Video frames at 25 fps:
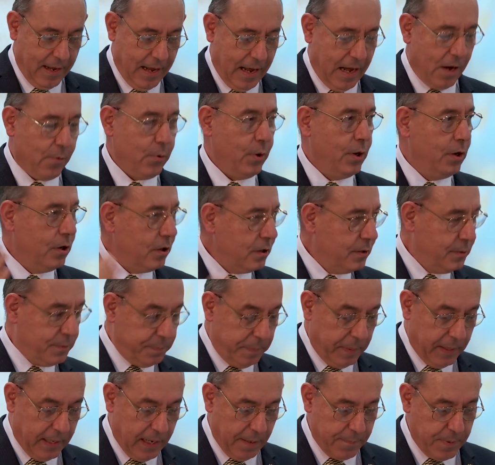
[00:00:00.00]
I will not
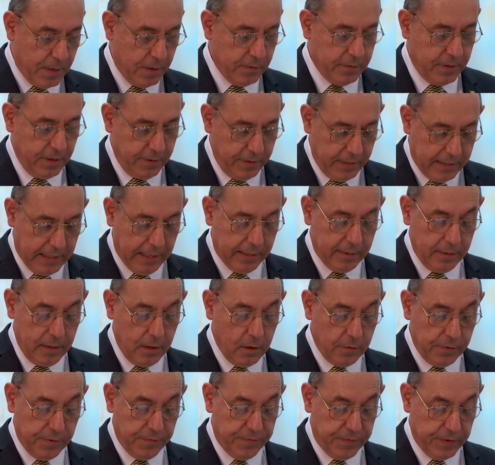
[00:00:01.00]
speak about the
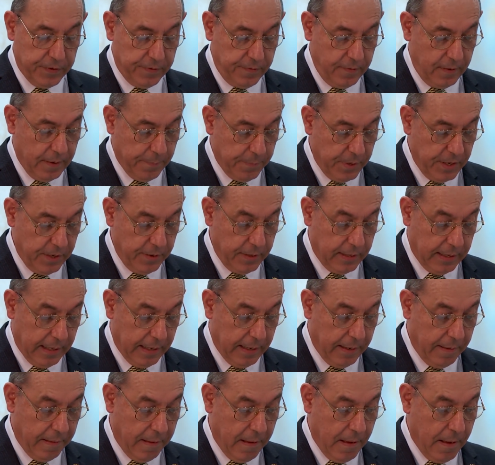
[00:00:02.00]
rekindling of the faith in
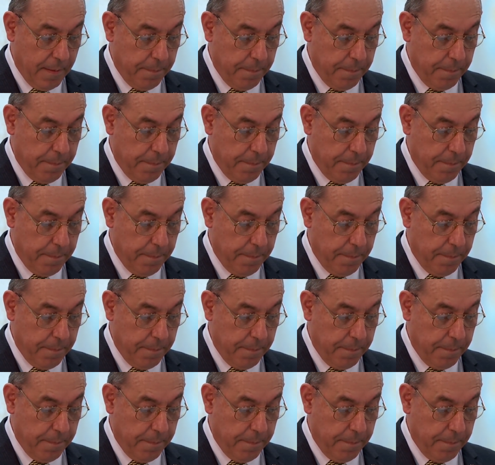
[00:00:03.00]
America